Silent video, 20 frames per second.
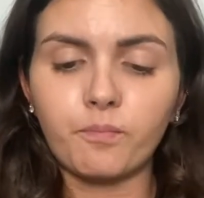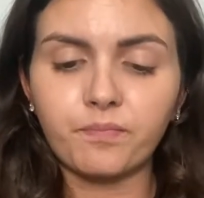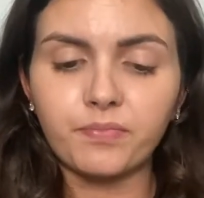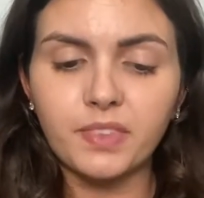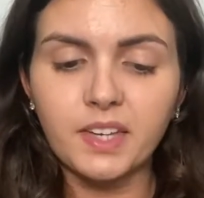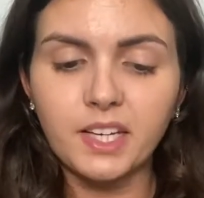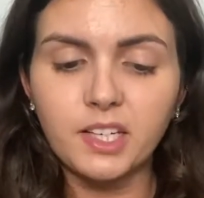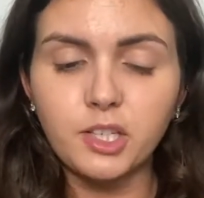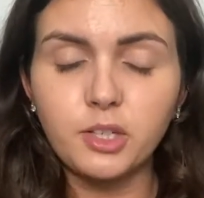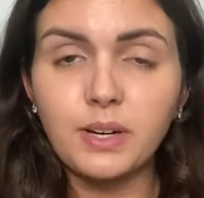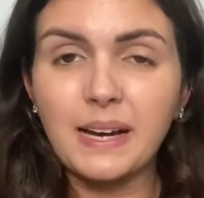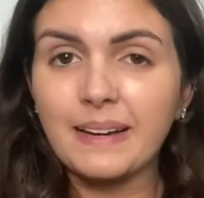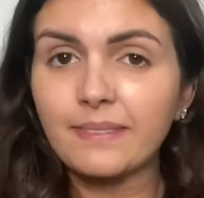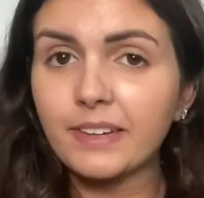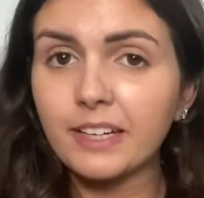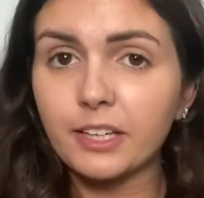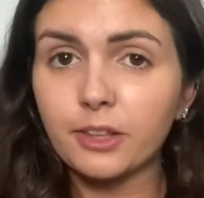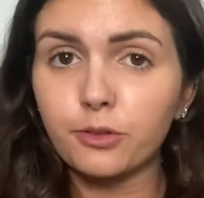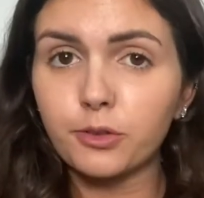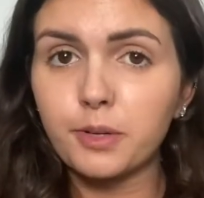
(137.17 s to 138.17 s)
They do have like
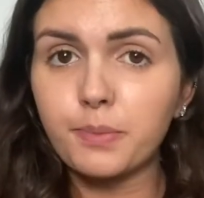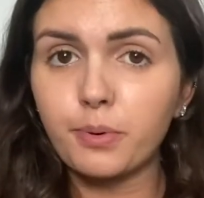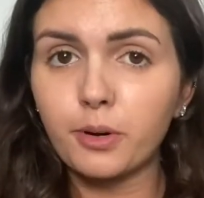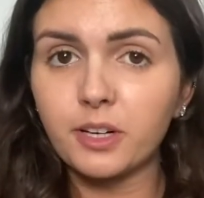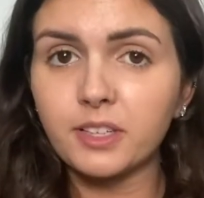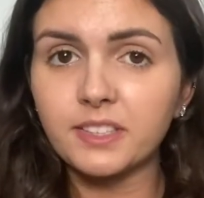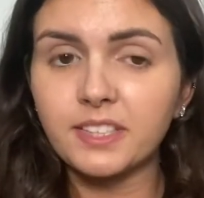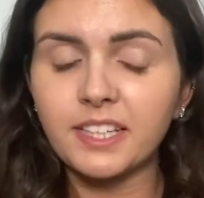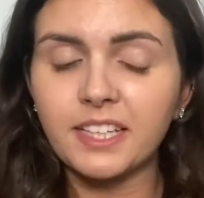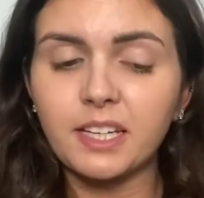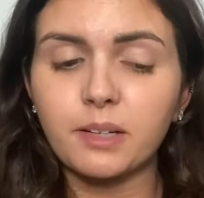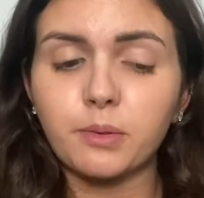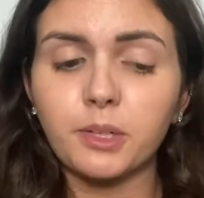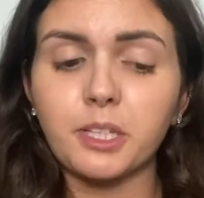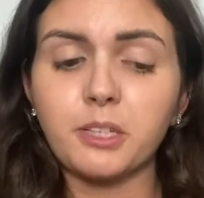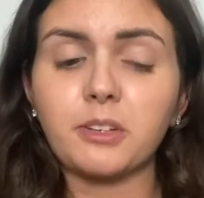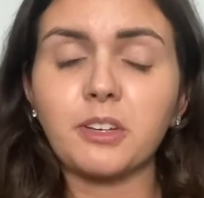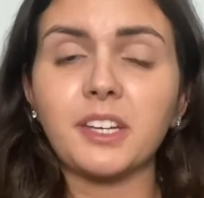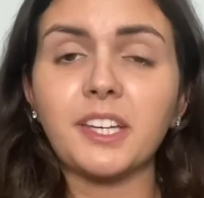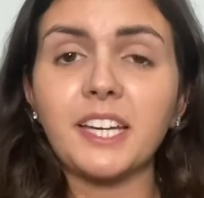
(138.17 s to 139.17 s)
a 3-park ticket where
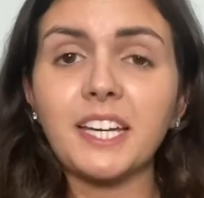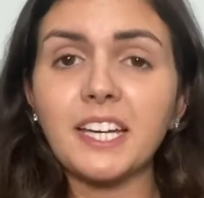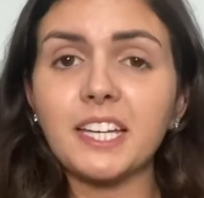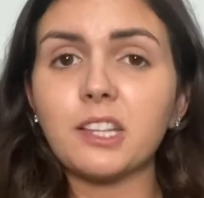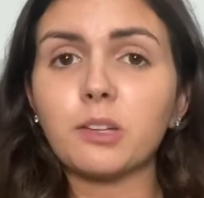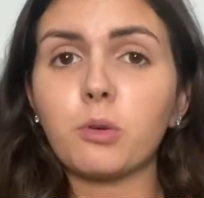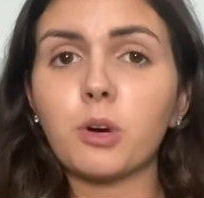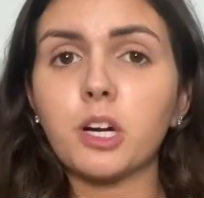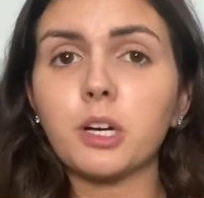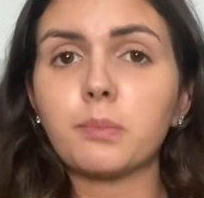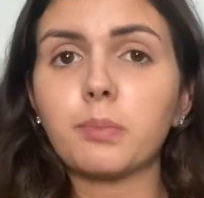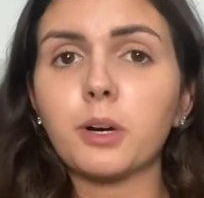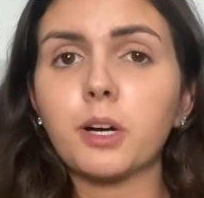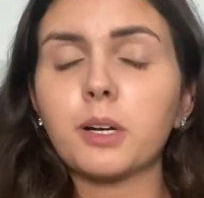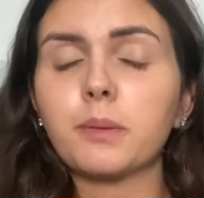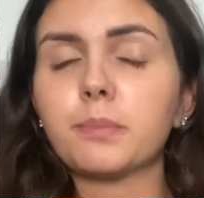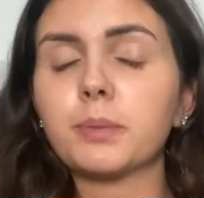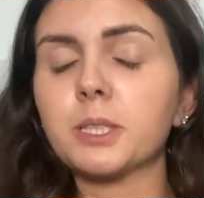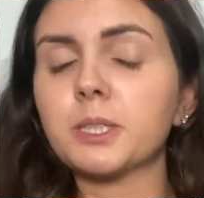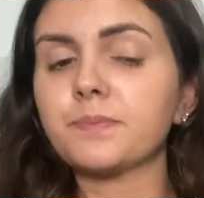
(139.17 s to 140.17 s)
you can get in the water
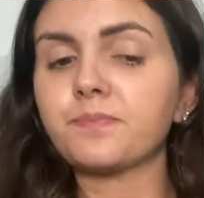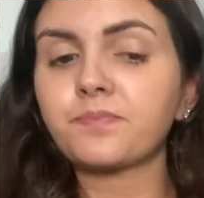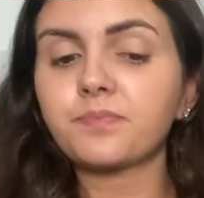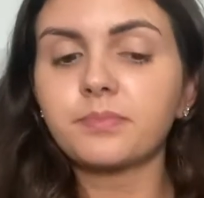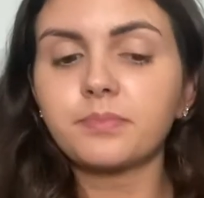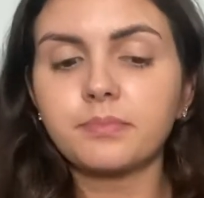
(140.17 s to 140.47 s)
park, but